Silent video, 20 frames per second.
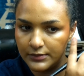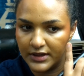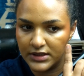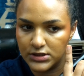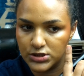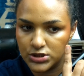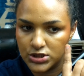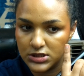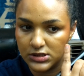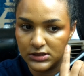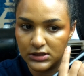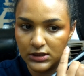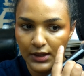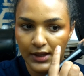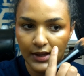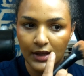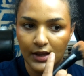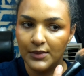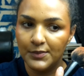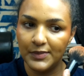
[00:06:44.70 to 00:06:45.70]
cheek.
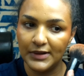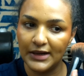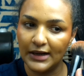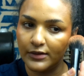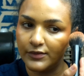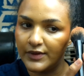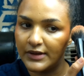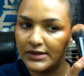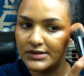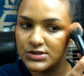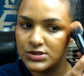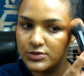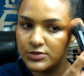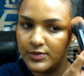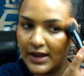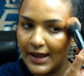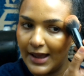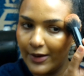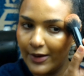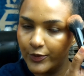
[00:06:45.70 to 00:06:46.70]
But I don't like to do
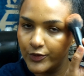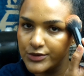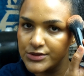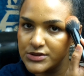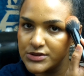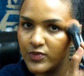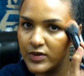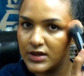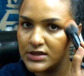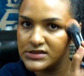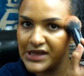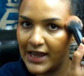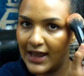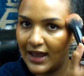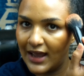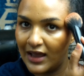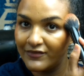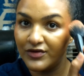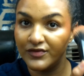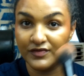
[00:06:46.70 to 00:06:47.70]
my apples because I
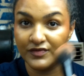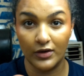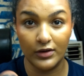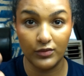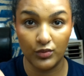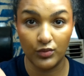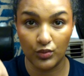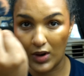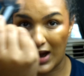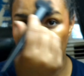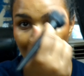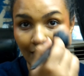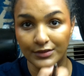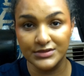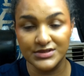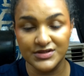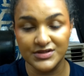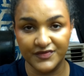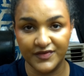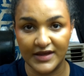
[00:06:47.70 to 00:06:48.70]
have a very
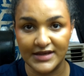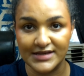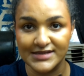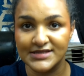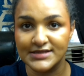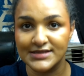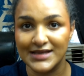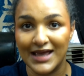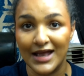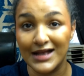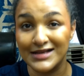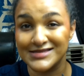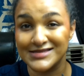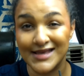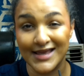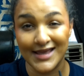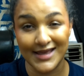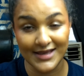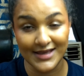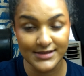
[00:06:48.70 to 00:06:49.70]
round face as
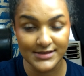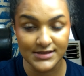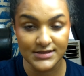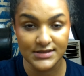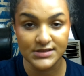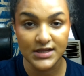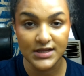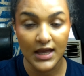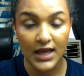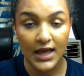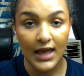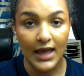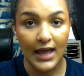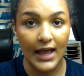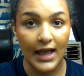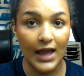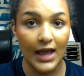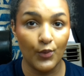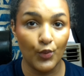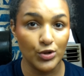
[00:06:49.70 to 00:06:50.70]
is,
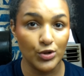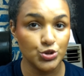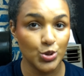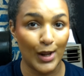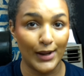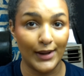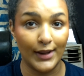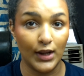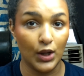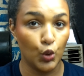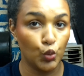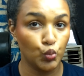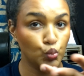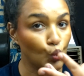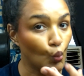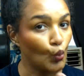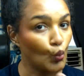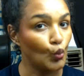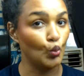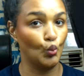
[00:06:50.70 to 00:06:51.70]
and we're trying
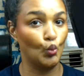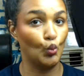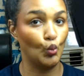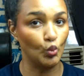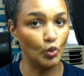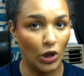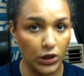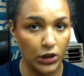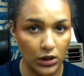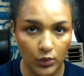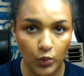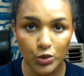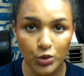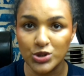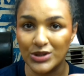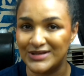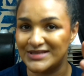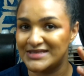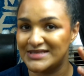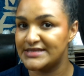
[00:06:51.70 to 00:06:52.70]

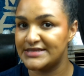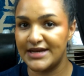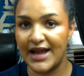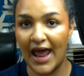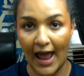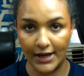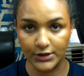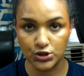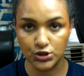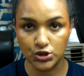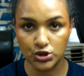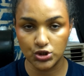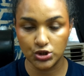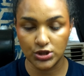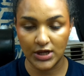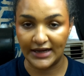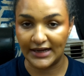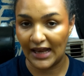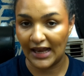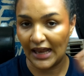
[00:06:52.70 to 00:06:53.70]
to snatch
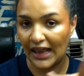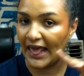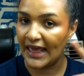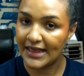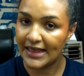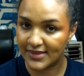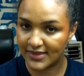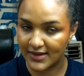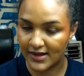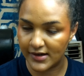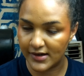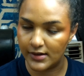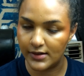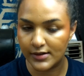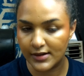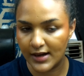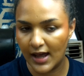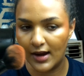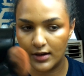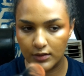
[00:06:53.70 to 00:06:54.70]
and lengthen,
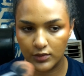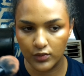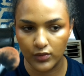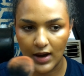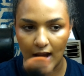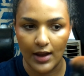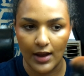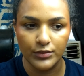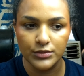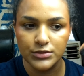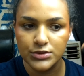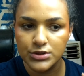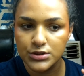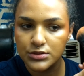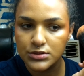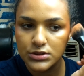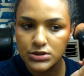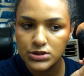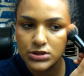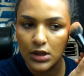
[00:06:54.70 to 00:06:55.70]
not round.
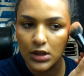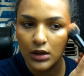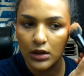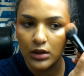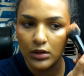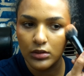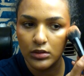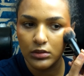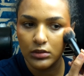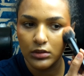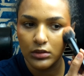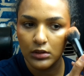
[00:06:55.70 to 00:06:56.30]
So